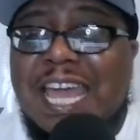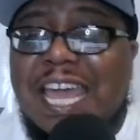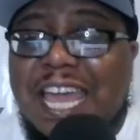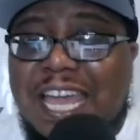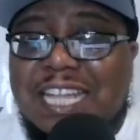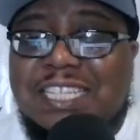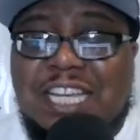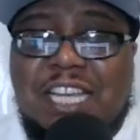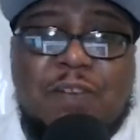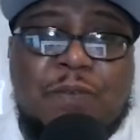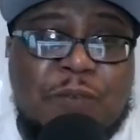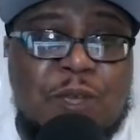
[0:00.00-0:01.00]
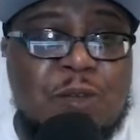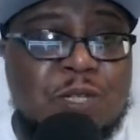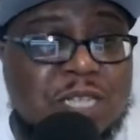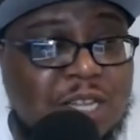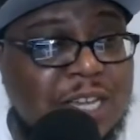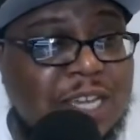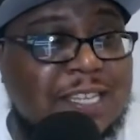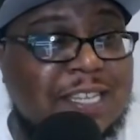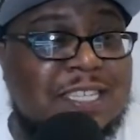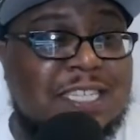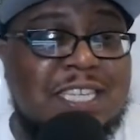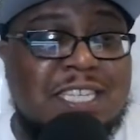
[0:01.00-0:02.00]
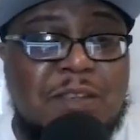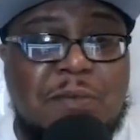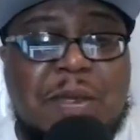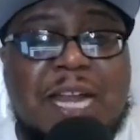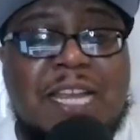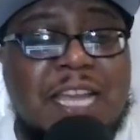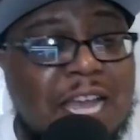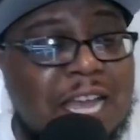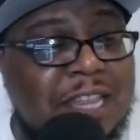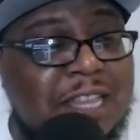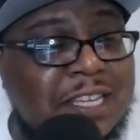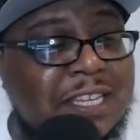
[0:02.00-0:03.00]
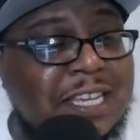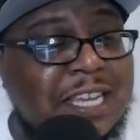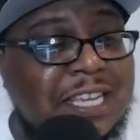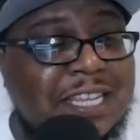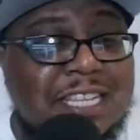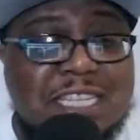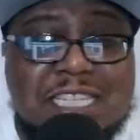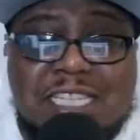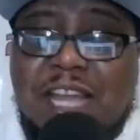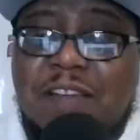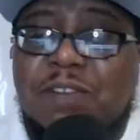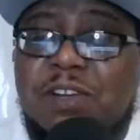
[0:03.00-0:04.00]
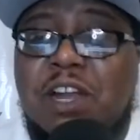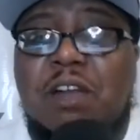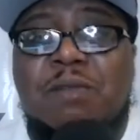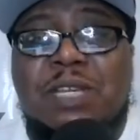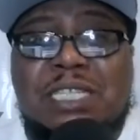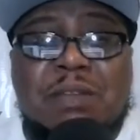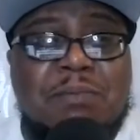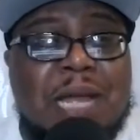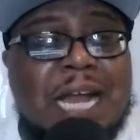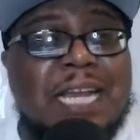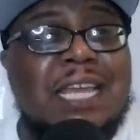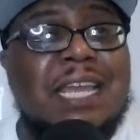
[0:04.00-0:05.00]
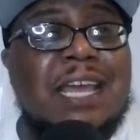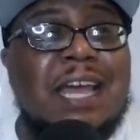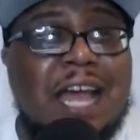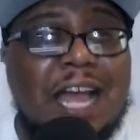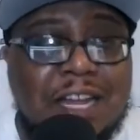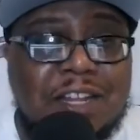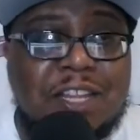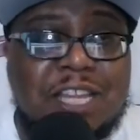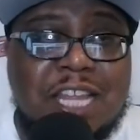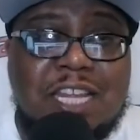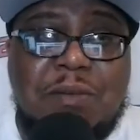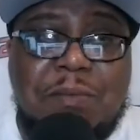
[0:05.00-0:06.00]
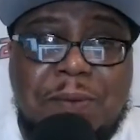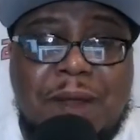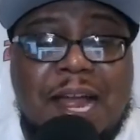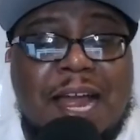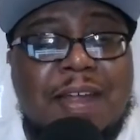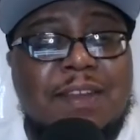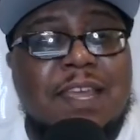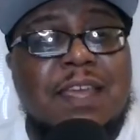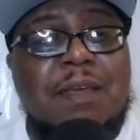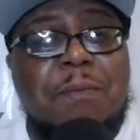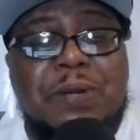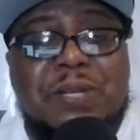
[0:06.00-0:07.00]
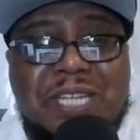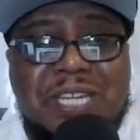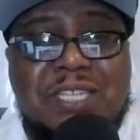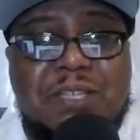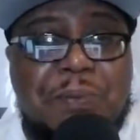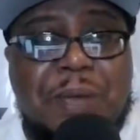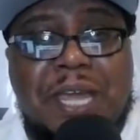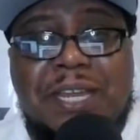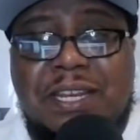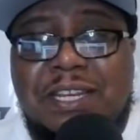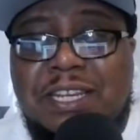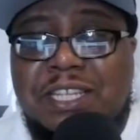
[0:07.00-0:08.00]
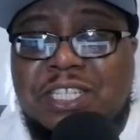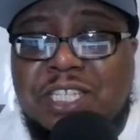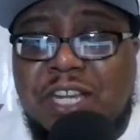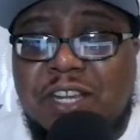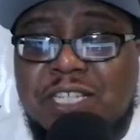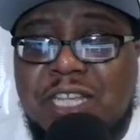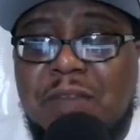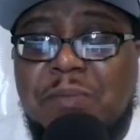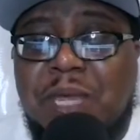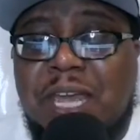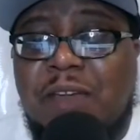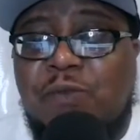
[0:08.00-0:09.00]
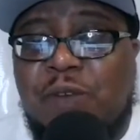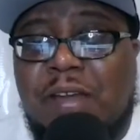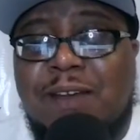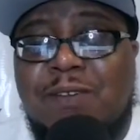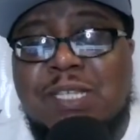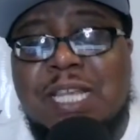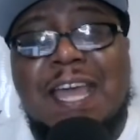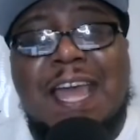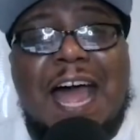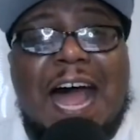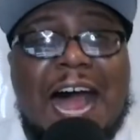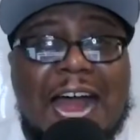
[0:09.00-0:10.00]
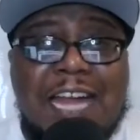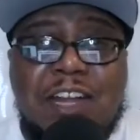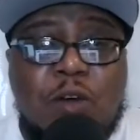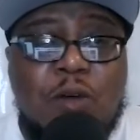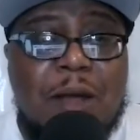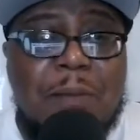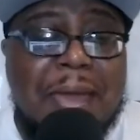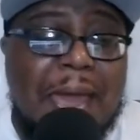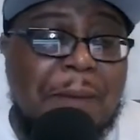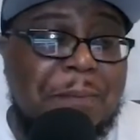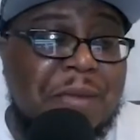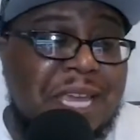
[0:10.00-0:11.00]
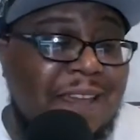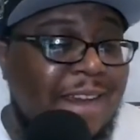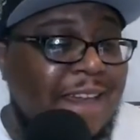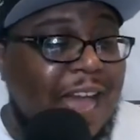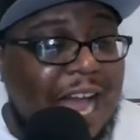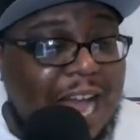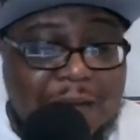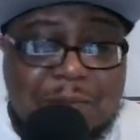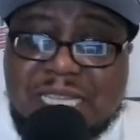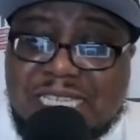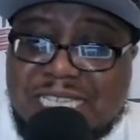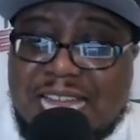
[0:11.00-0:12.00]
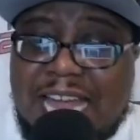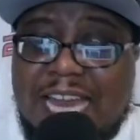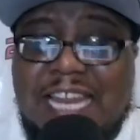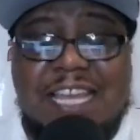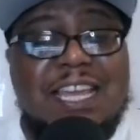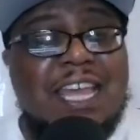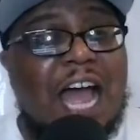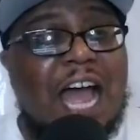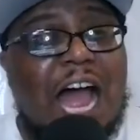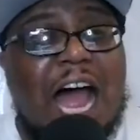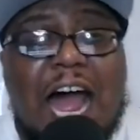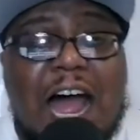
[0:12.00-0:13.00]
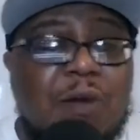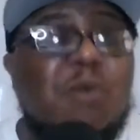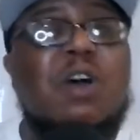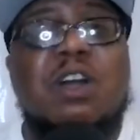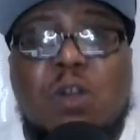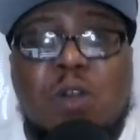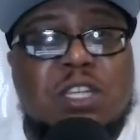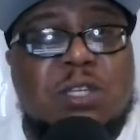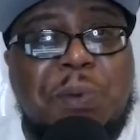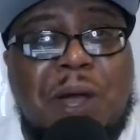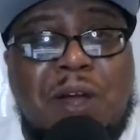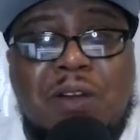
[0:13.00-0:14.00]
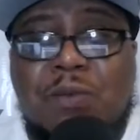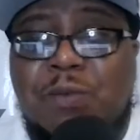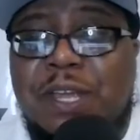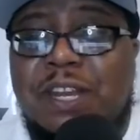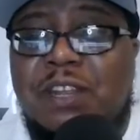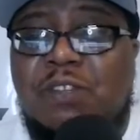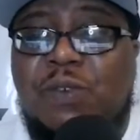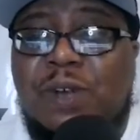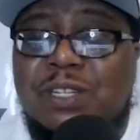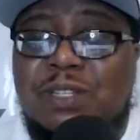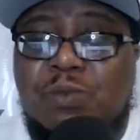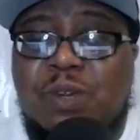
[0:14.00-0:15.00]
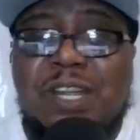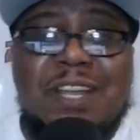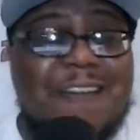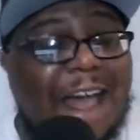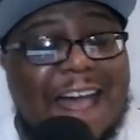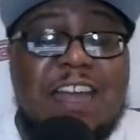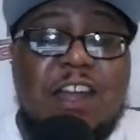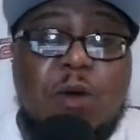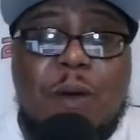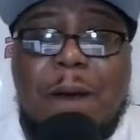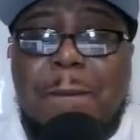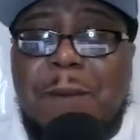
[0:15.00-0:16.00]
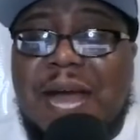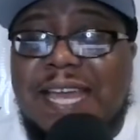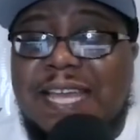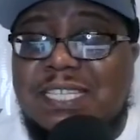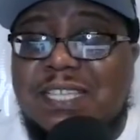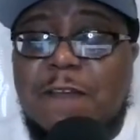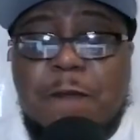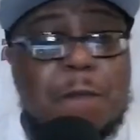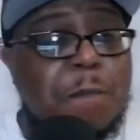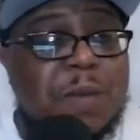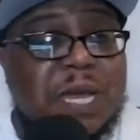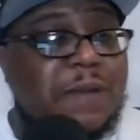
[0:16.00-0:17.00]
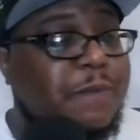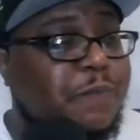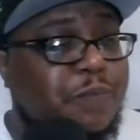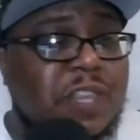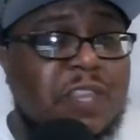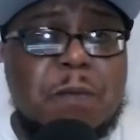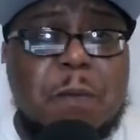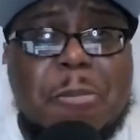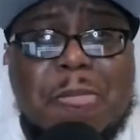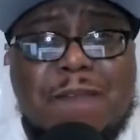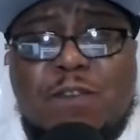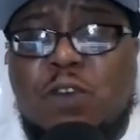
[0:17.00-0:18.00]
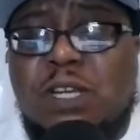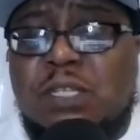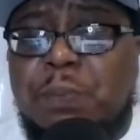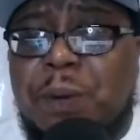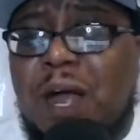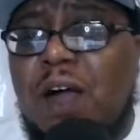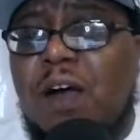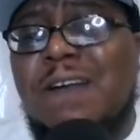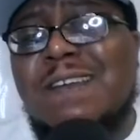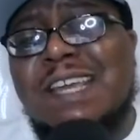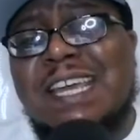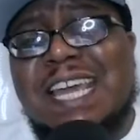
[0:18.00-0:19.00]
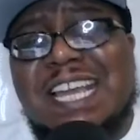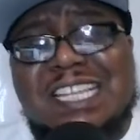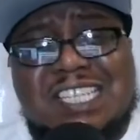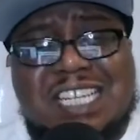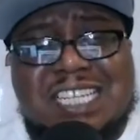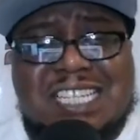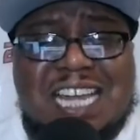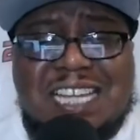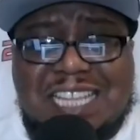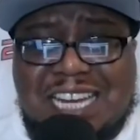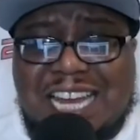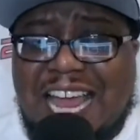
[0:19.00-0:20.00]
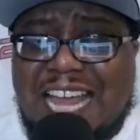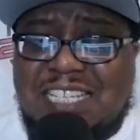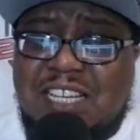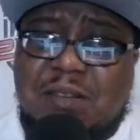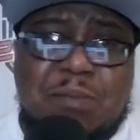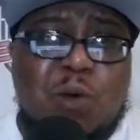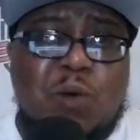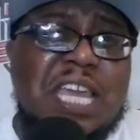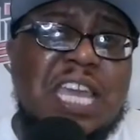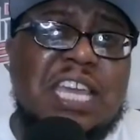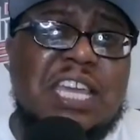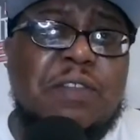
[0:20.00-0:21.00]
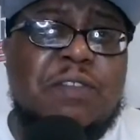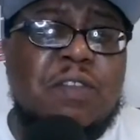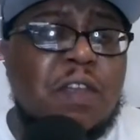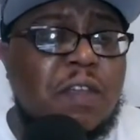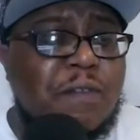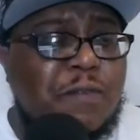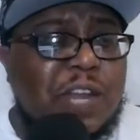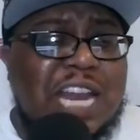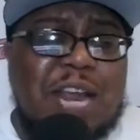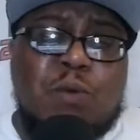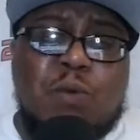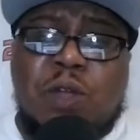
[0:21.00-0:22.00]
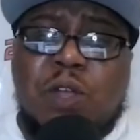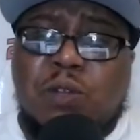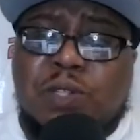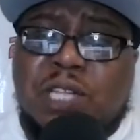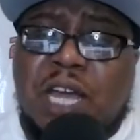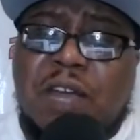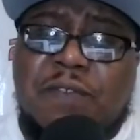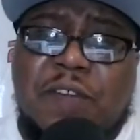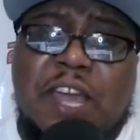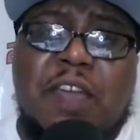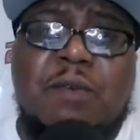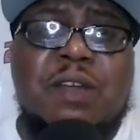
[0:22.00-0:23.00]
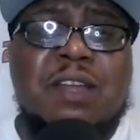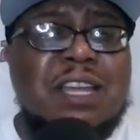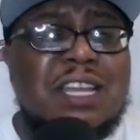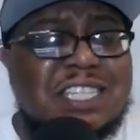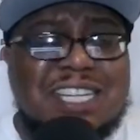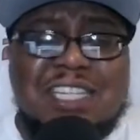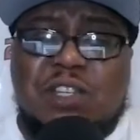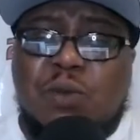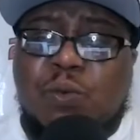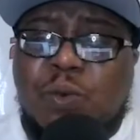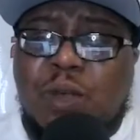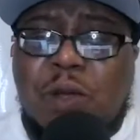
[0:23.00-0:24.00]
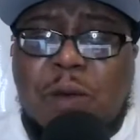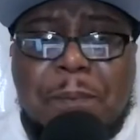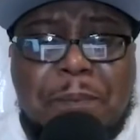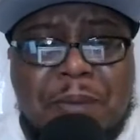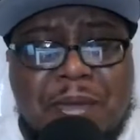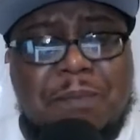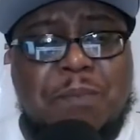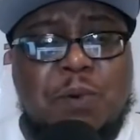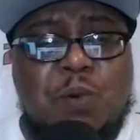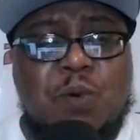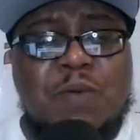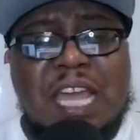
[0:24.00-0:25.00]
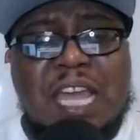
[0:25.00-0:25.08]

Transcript: It just feels good to see somebody other than Steph Curry, somebody other than LeBron participating in this year's NBA Finals. I know I'm happy. I'm ecstatic. I want Chris Paul to win his first ring. I know I'm biased, but Chris Paul is just like the last of the Mohicans for that real tough era. Just a real pit bull.